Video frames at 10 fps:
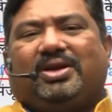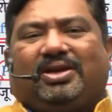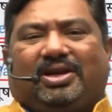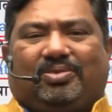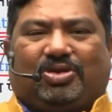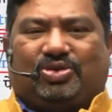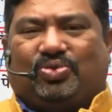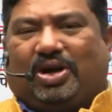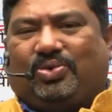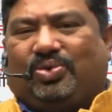in
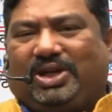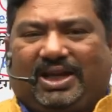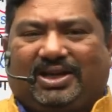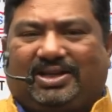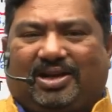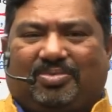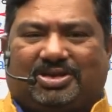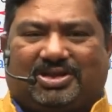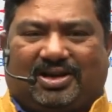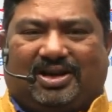Machhuatoli area,
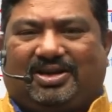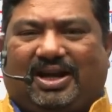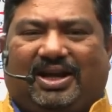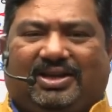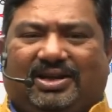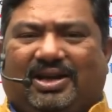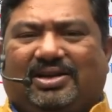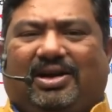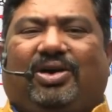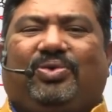Macharhatta area, and
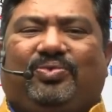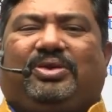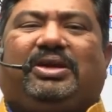how